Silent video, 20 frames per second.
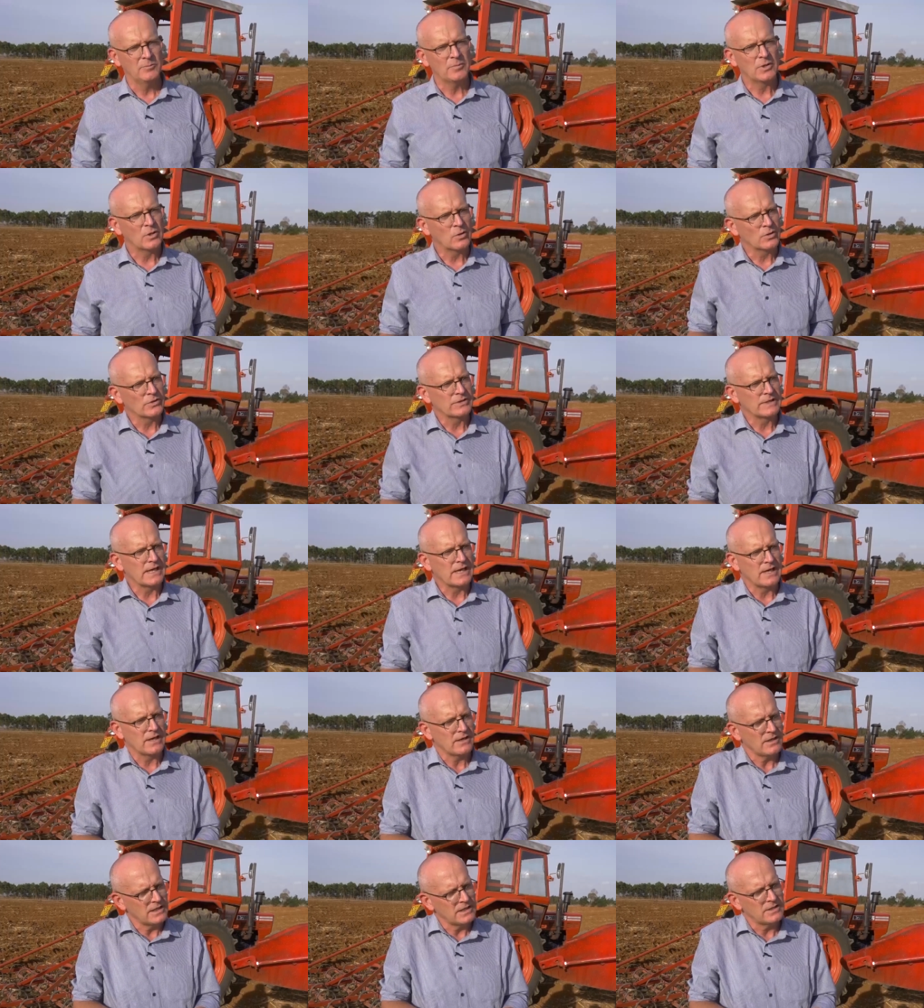because
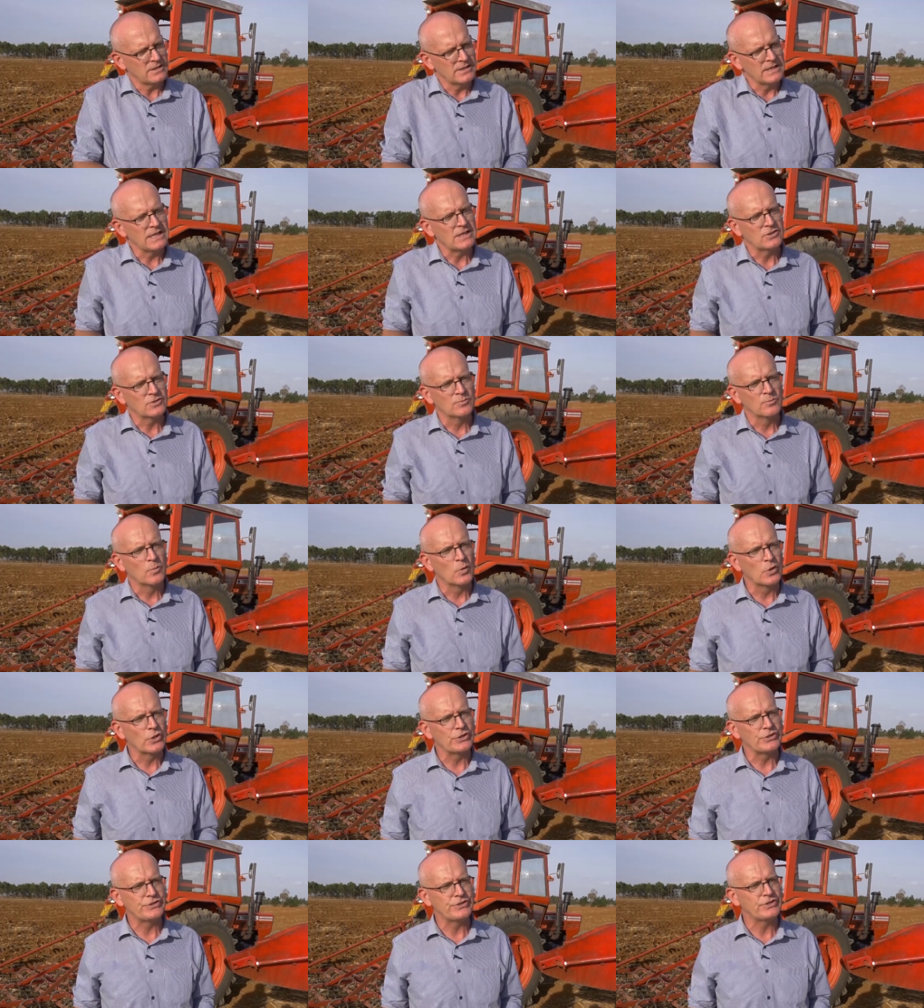there, it needs
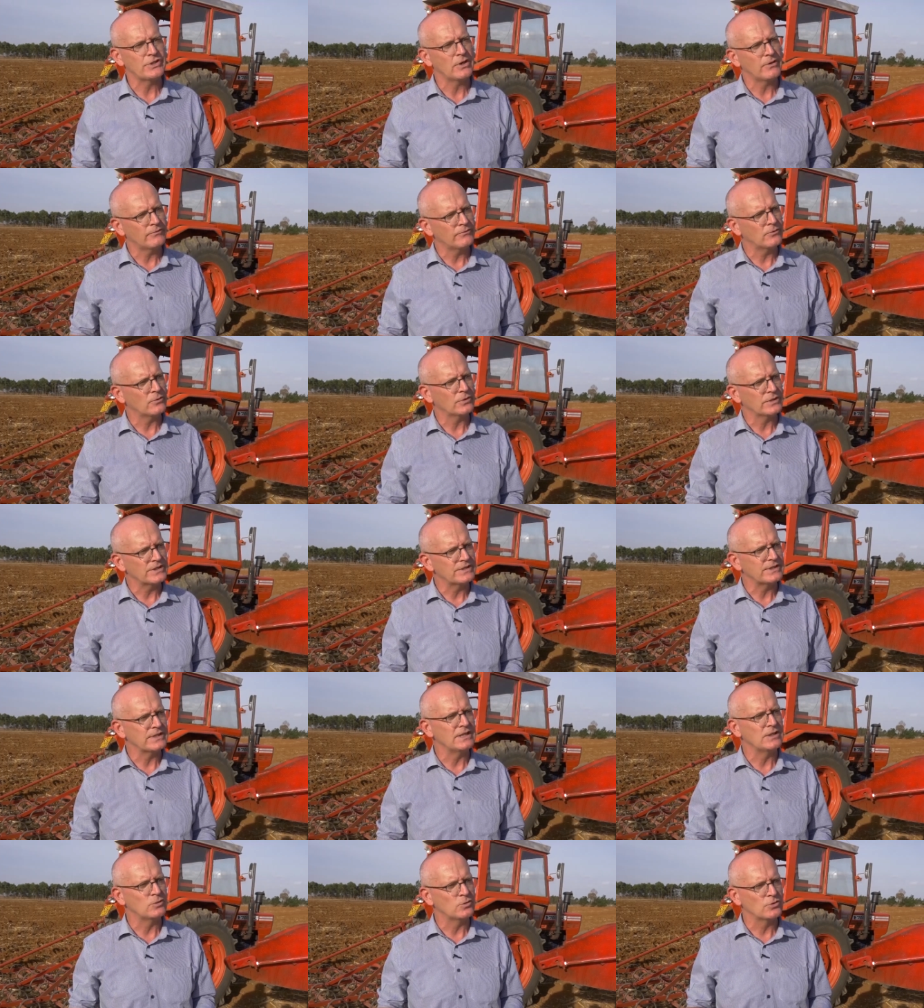moisture for the
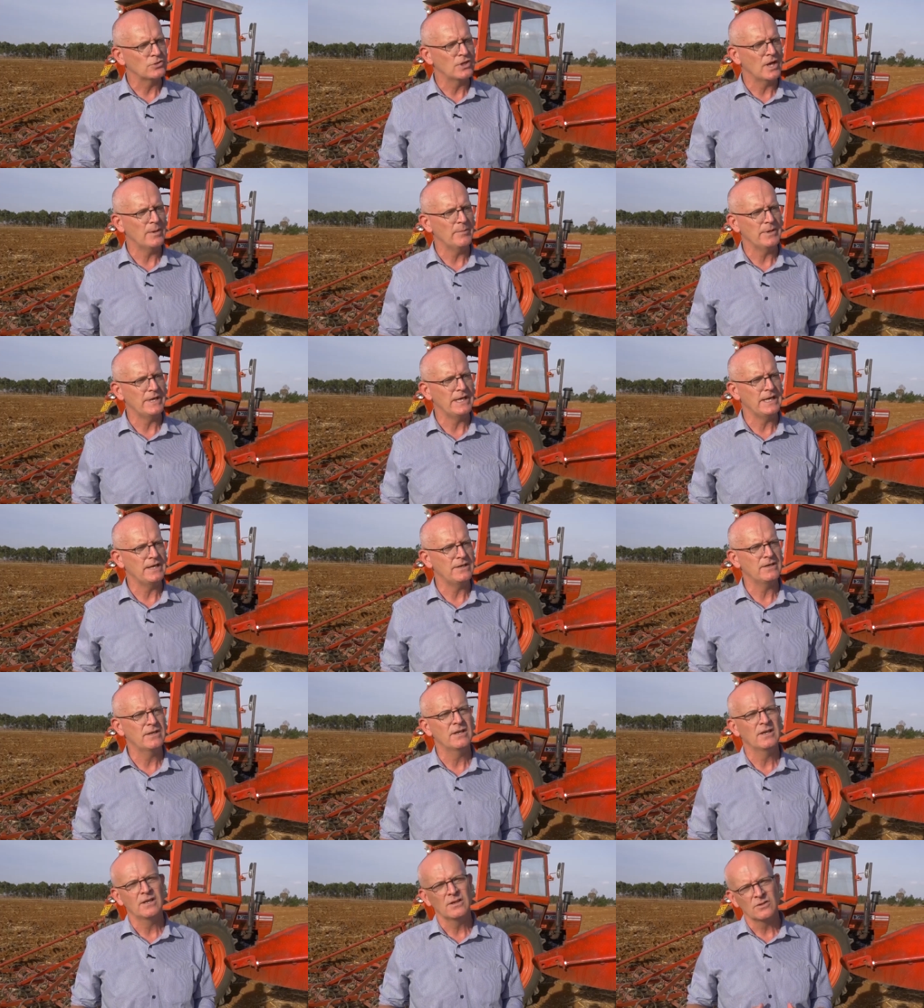seed to germinate.
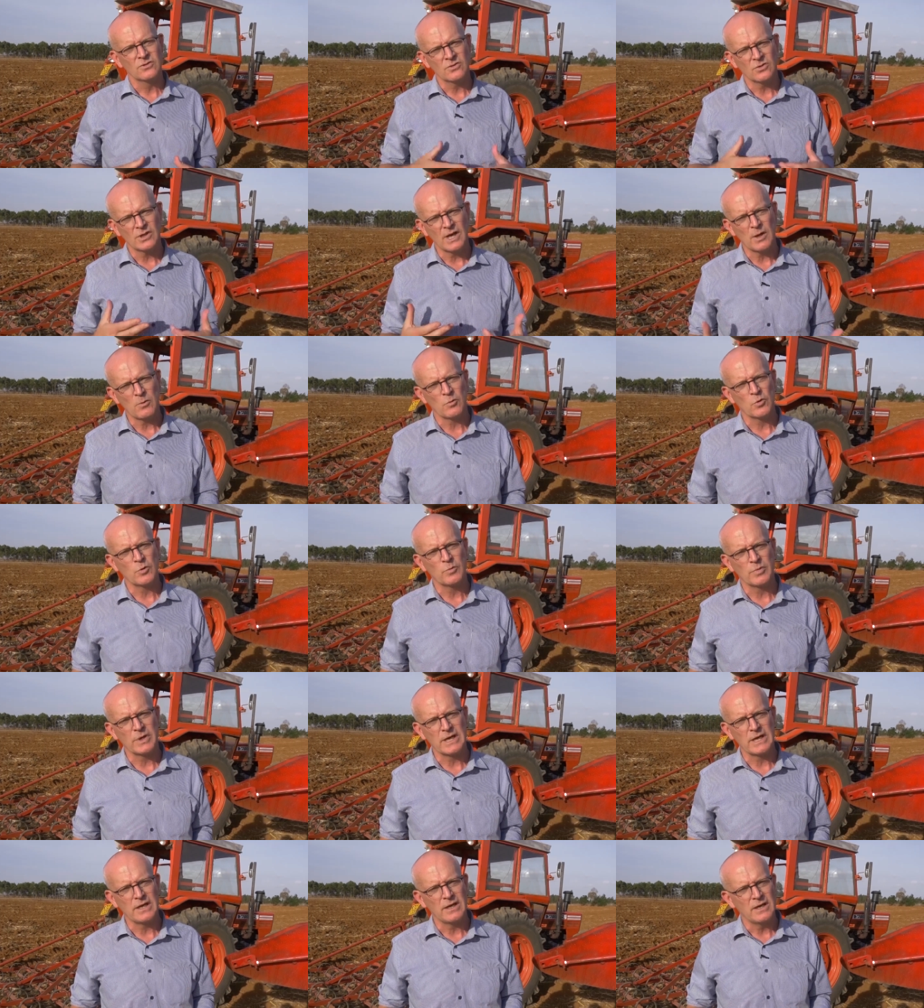So that would
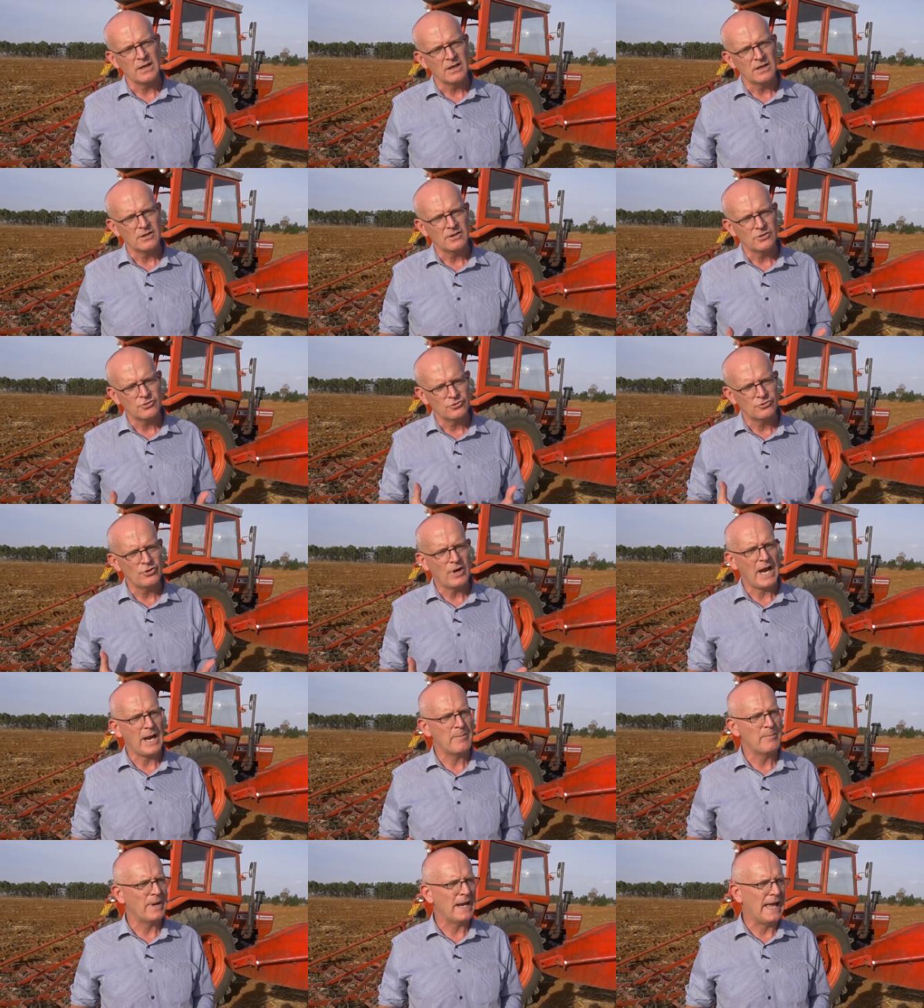be
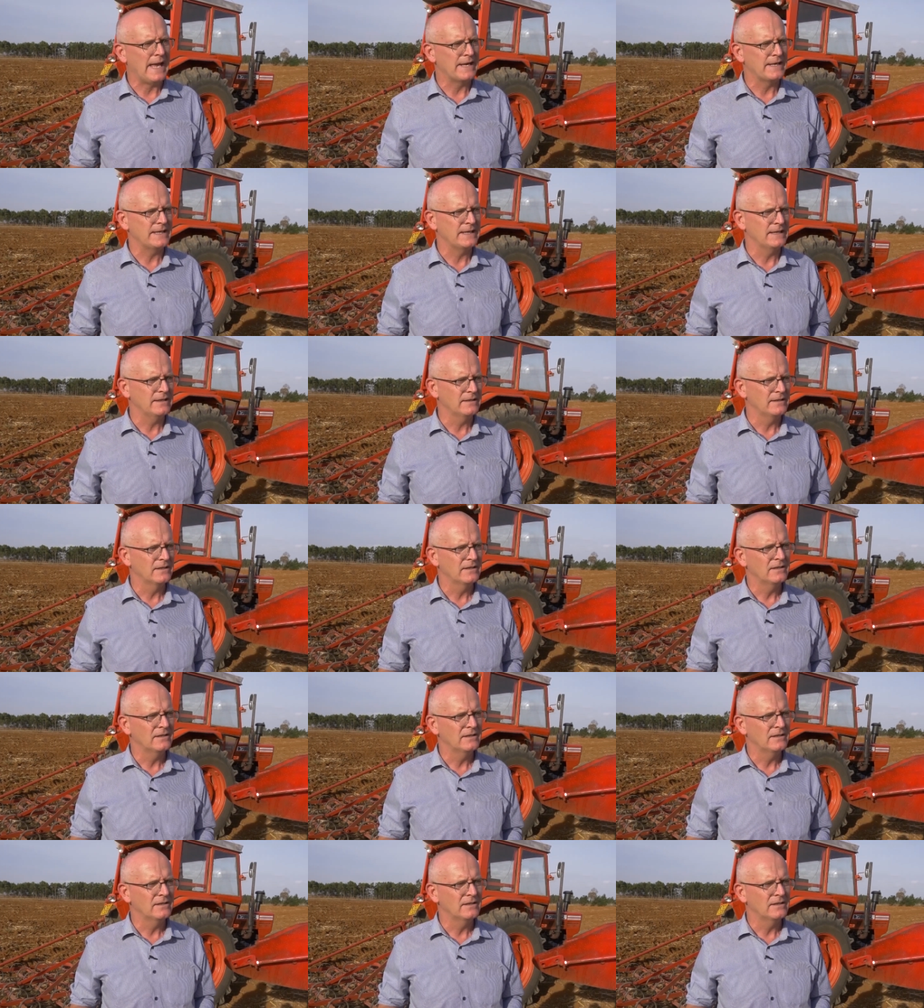dry planting.